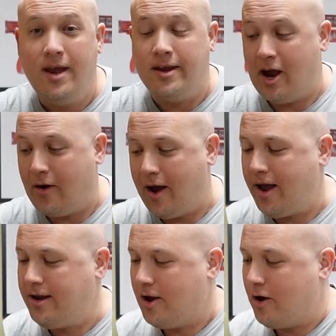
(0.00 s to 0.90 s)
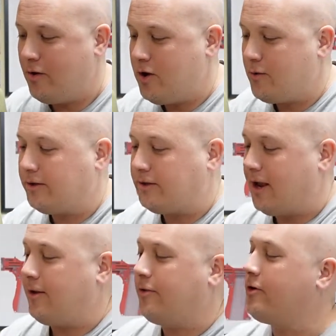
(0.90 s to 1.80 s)
Now, I know you are
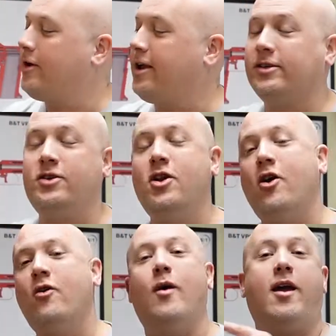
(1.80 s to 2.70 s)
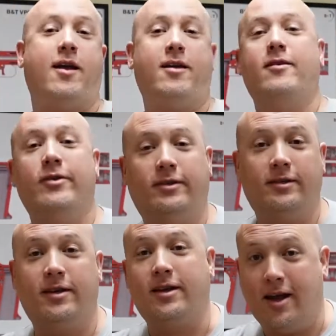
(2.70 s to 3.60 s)
saying there is no way this
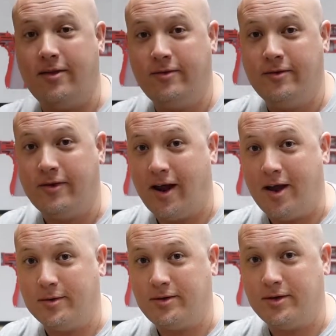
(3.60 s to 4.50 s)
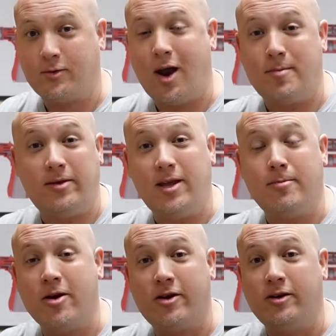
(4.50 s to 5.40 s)
is the gun that I was describing, the
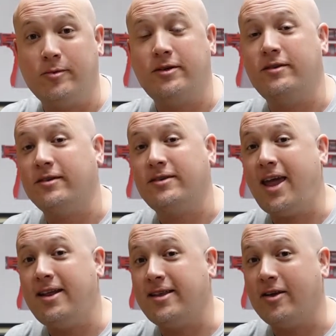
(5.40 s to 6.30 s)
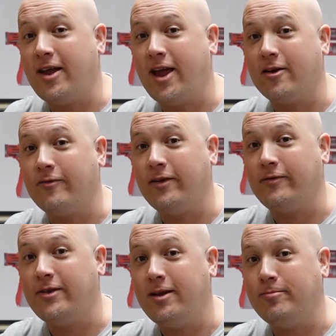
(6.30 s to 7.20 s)
American Resistance Takedown
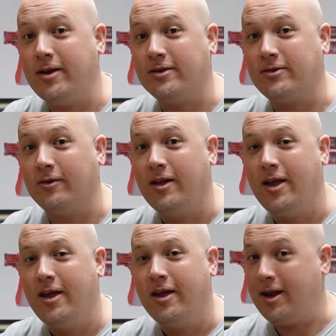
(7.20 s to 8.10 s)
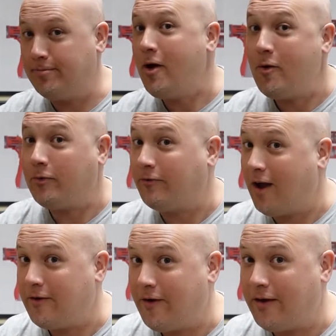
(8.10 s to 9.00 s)
AR-15 pistol in both
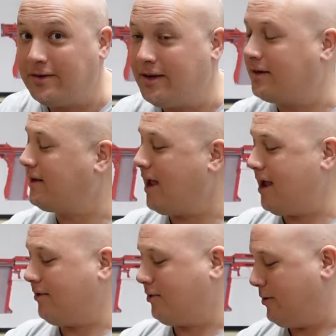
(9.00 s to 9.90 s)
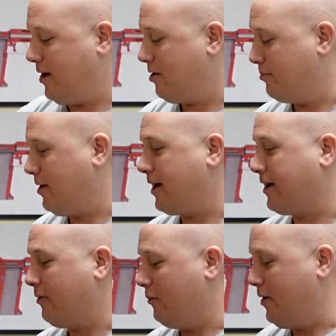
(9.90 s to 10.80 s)
5.56 and 300 Blackout.